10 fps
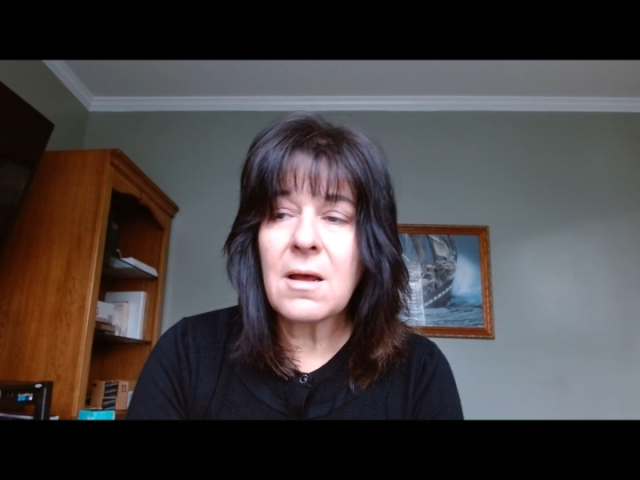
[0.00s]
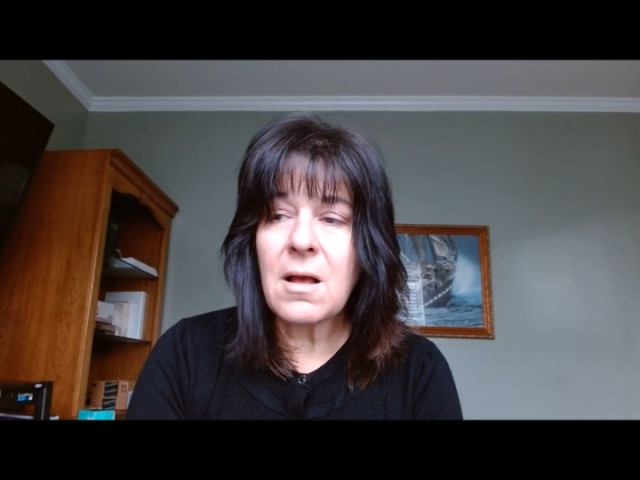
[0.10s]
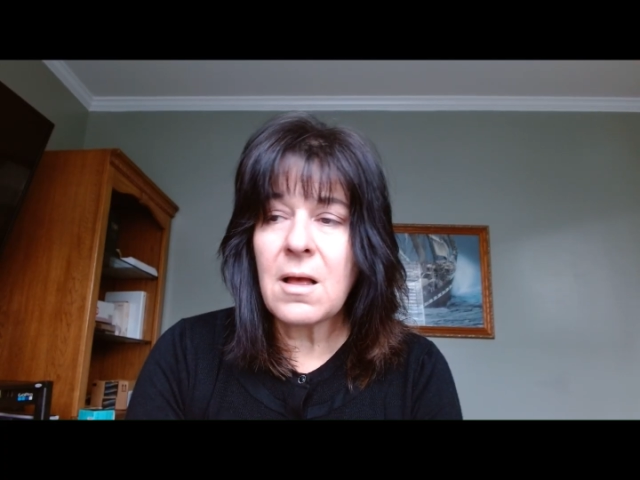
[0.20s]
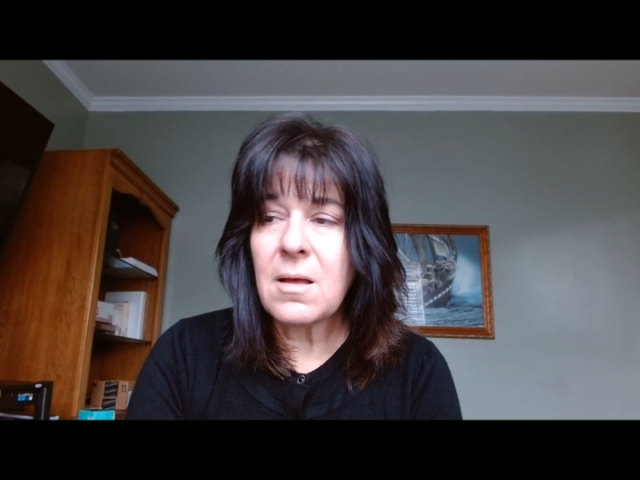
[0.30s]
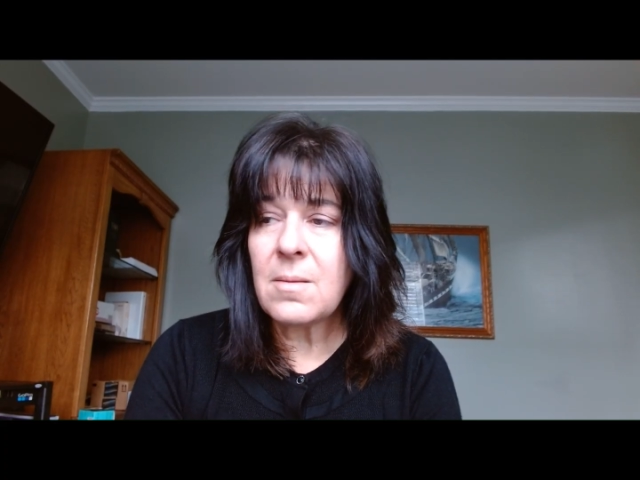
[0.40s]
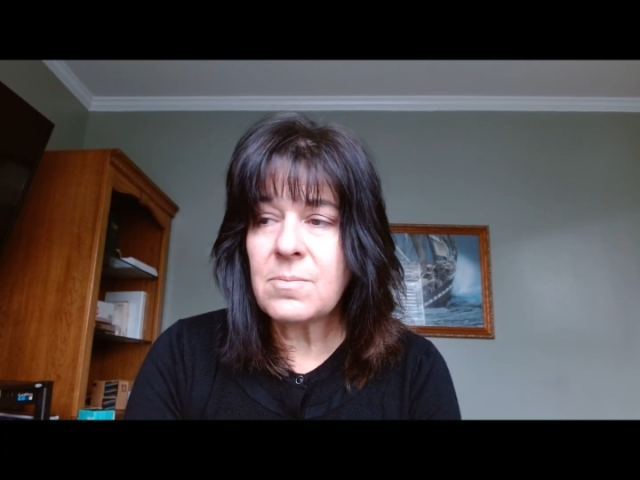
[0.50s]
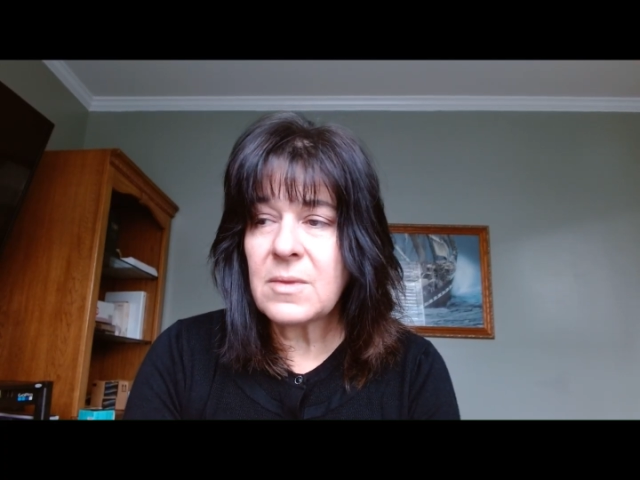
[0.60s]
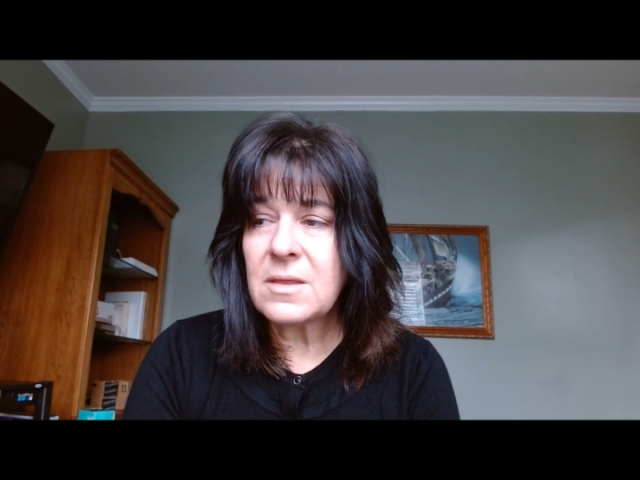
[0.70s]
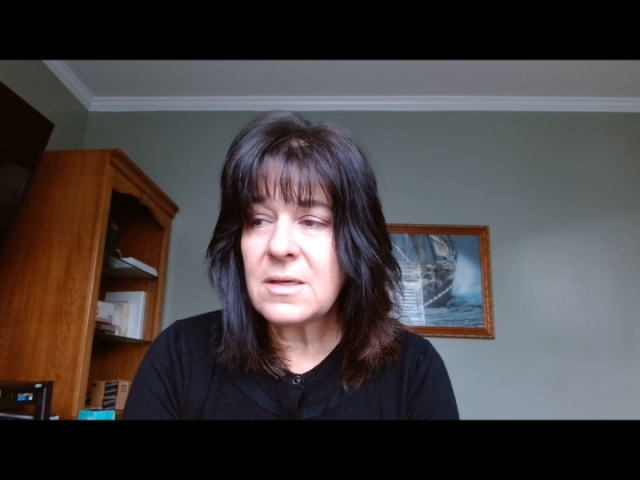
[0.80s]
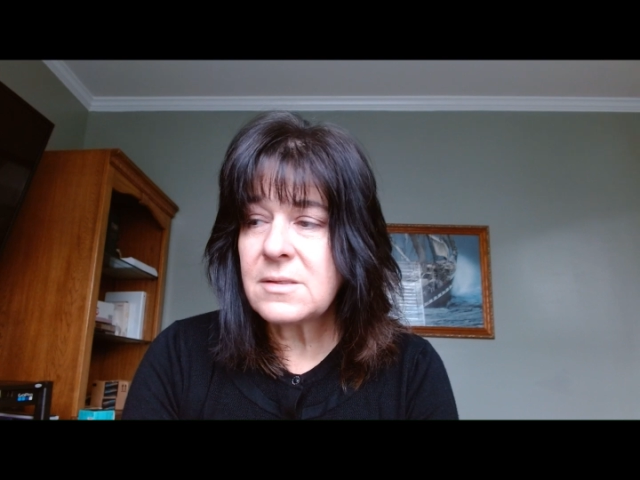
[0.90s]

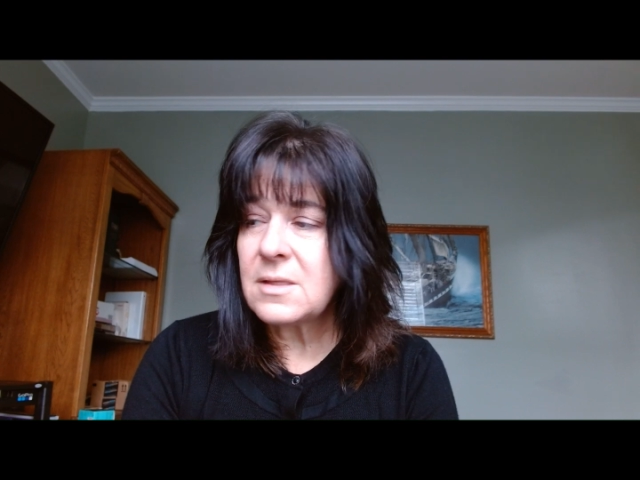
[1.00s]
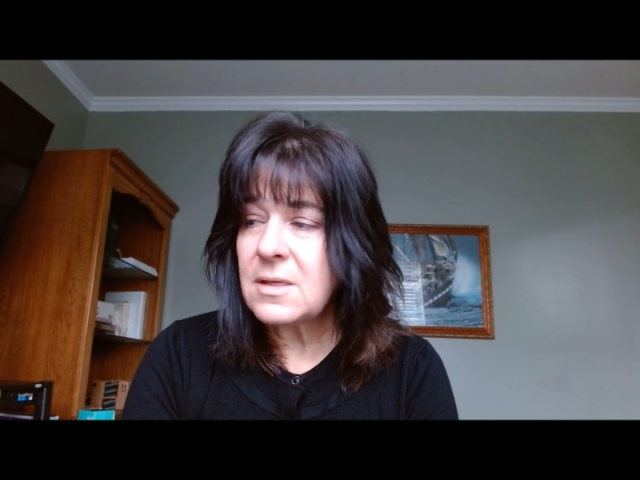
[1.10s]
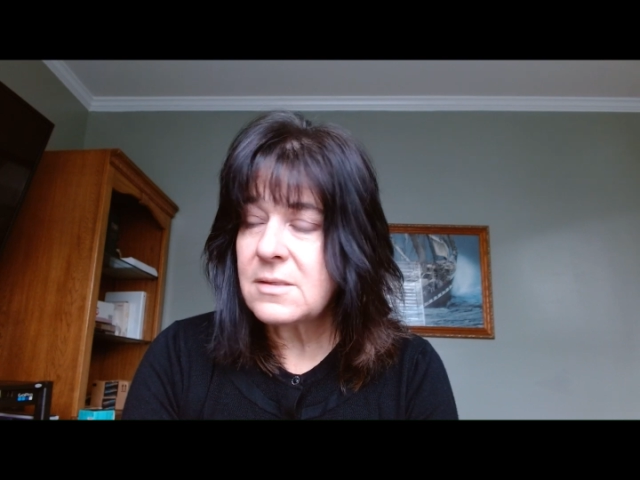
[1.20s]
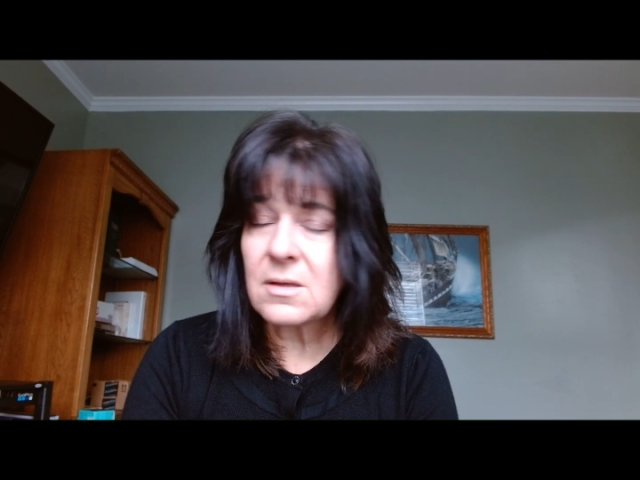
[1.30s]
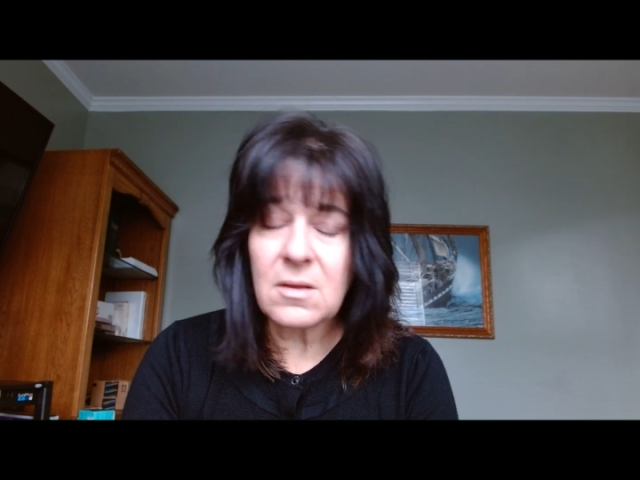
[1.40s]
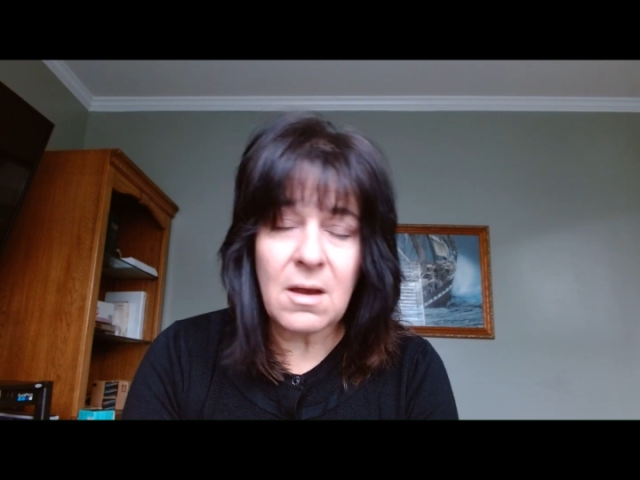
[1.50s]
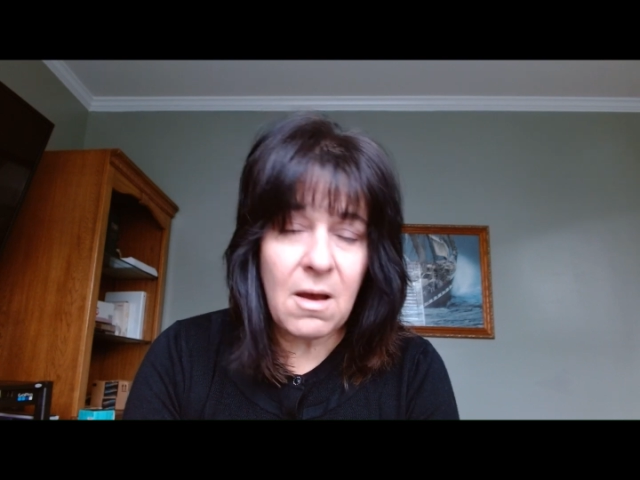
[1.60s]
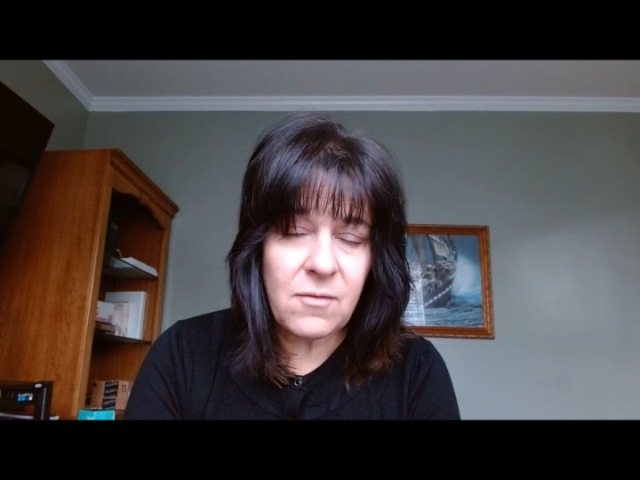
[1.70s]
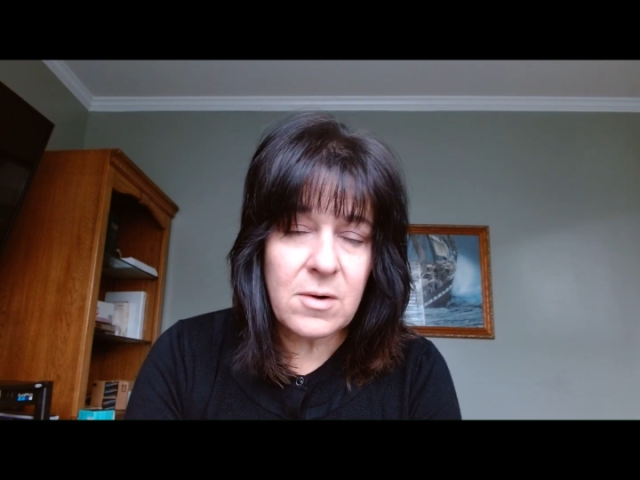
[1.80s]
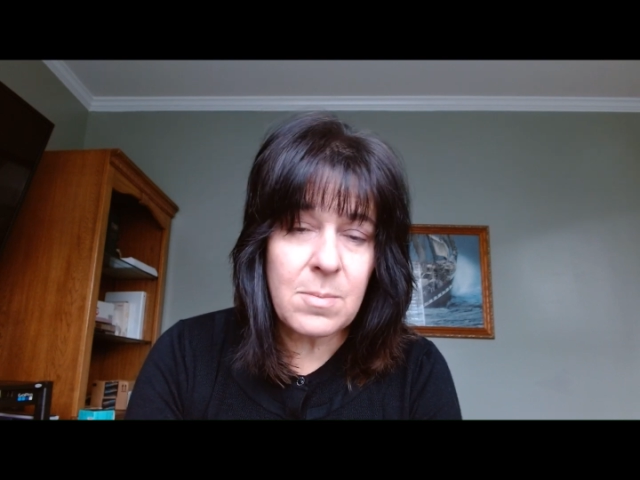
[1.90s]
these are the
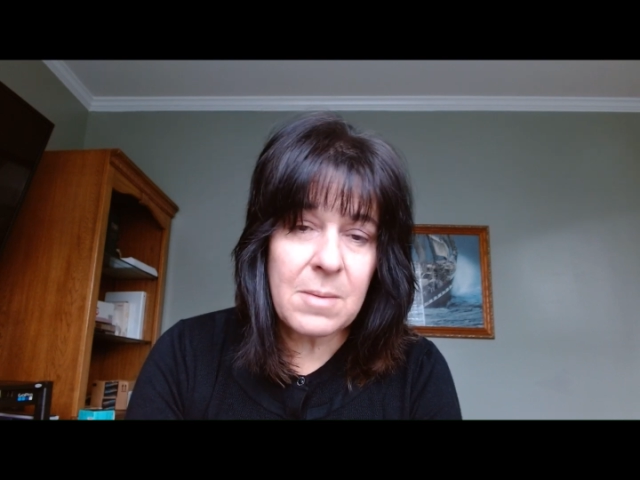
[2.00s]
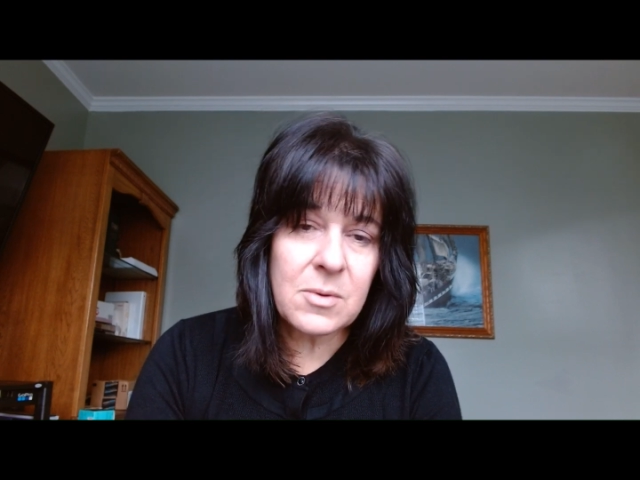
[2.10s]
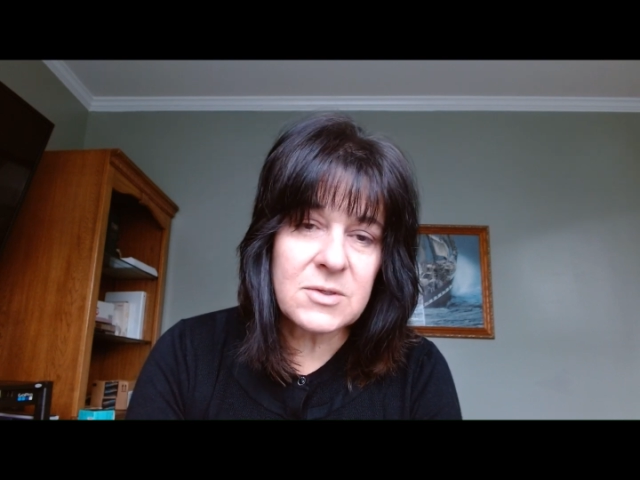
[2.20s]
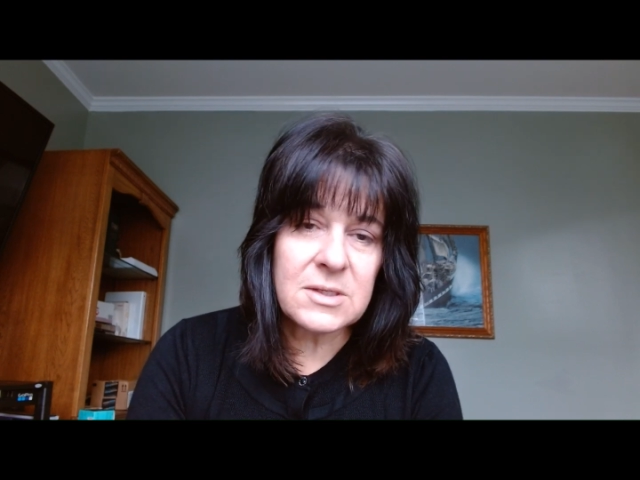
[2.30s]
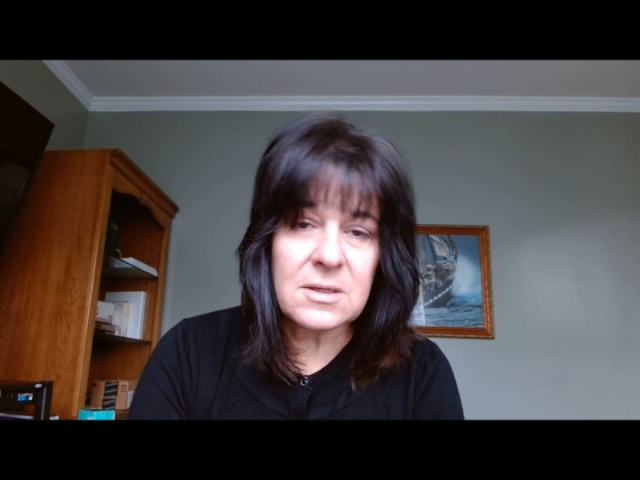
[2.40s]
covered members